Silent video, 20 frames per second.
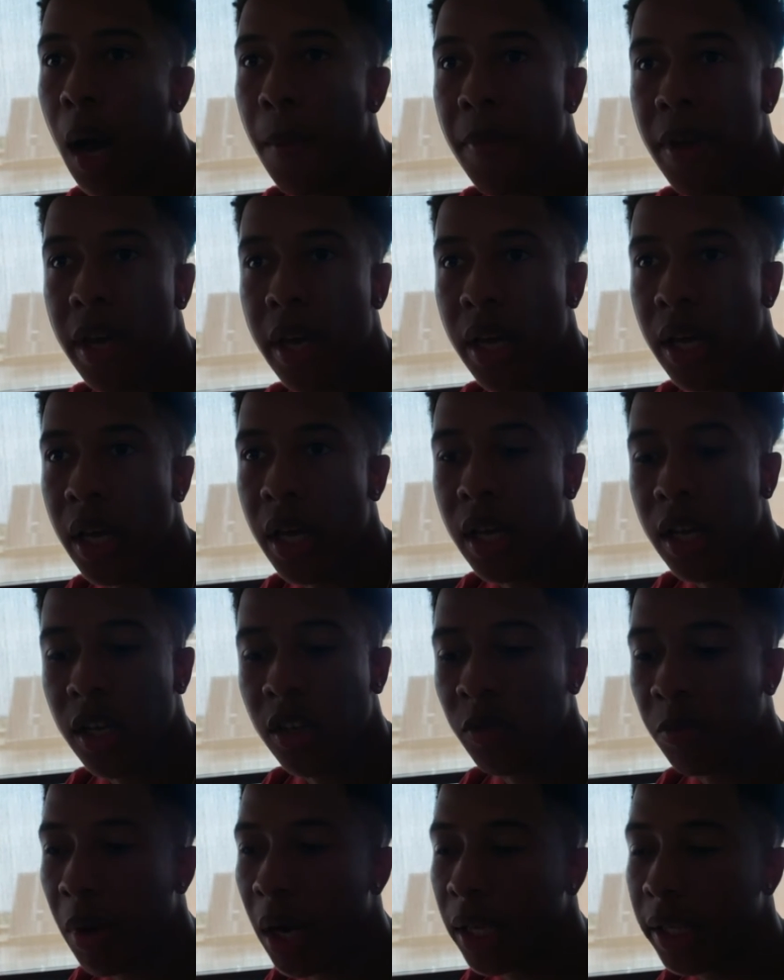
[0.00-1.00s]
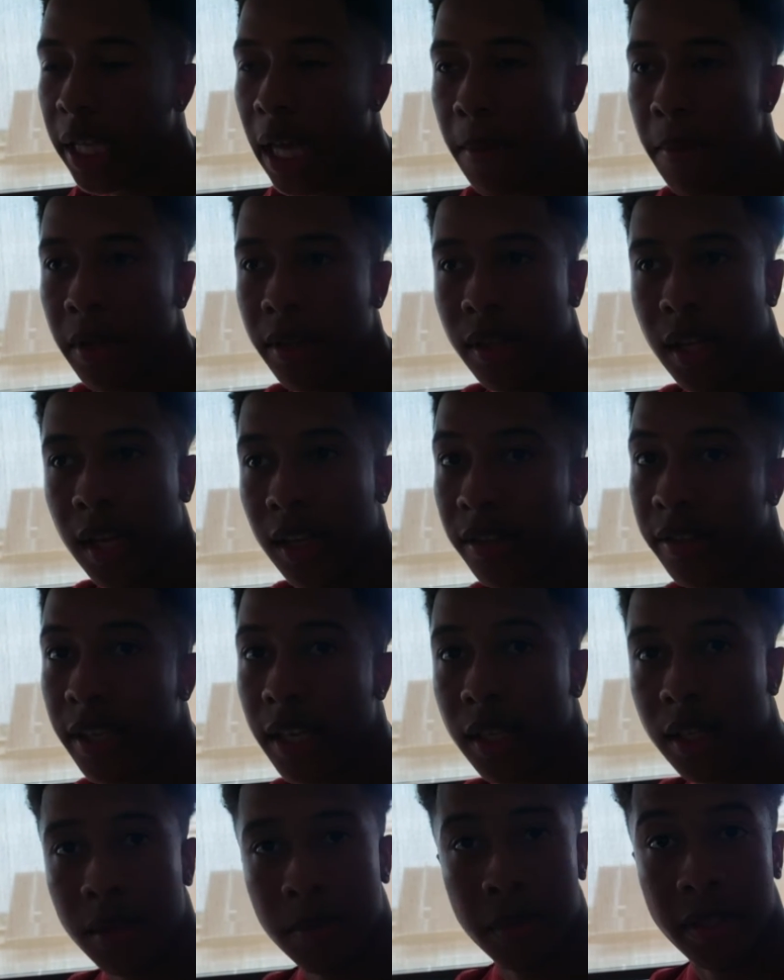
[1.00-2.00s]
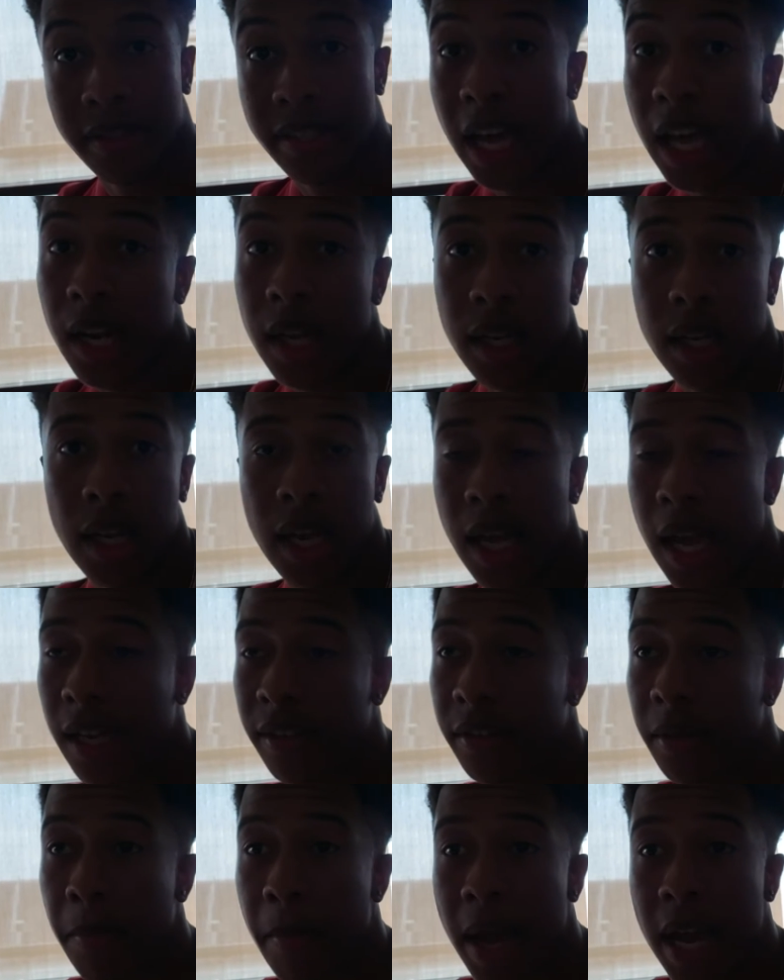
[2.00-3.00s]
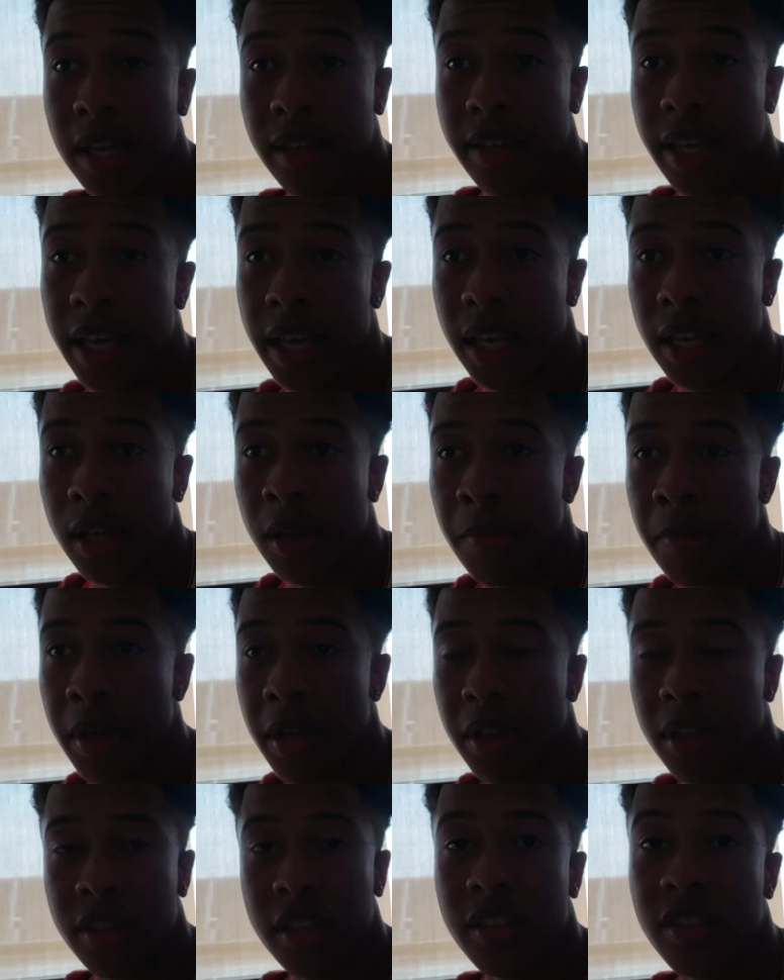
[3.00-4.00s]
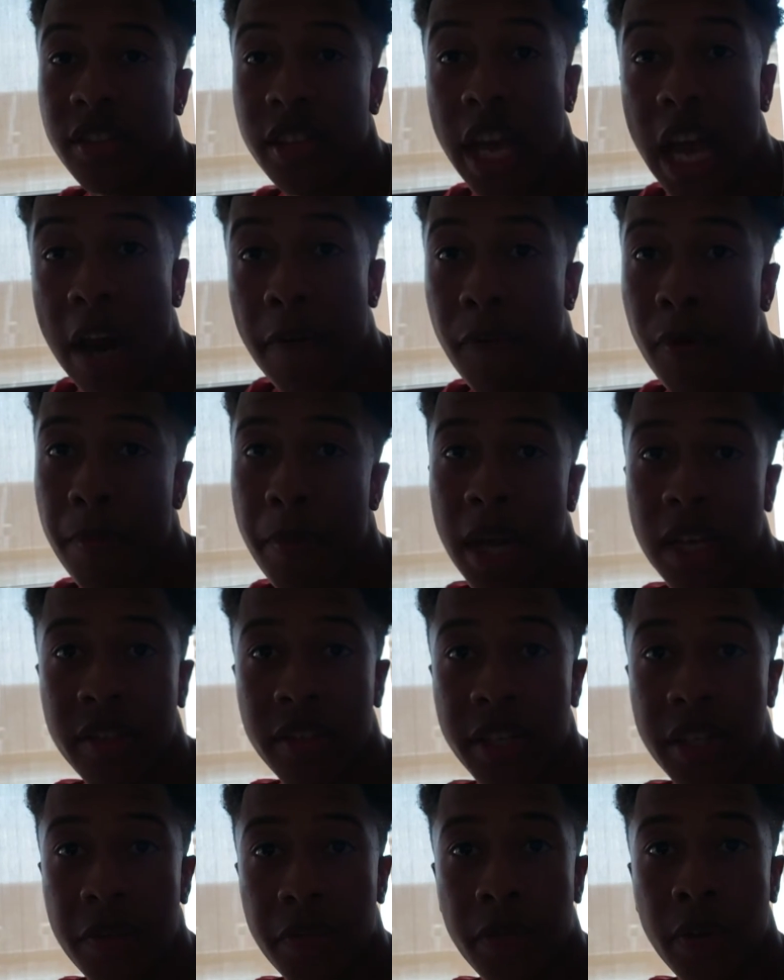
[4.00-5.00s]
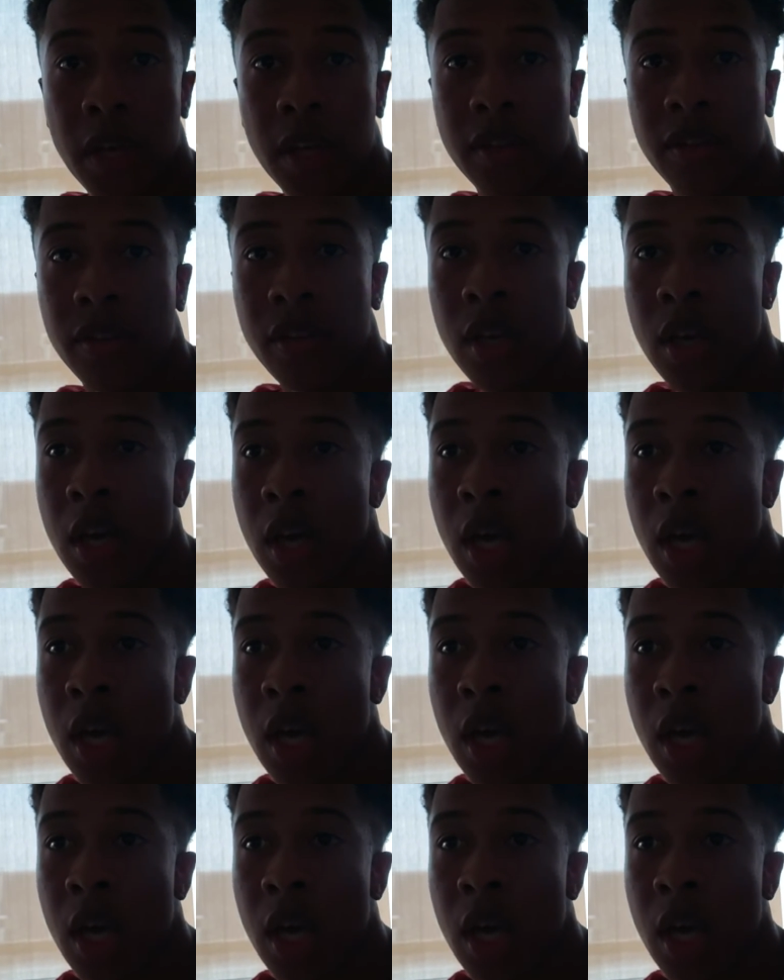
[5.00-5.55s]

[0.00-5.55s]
He's brought that, like I said, the mentality. That's the main thing. I mean, this is an effort-based defense.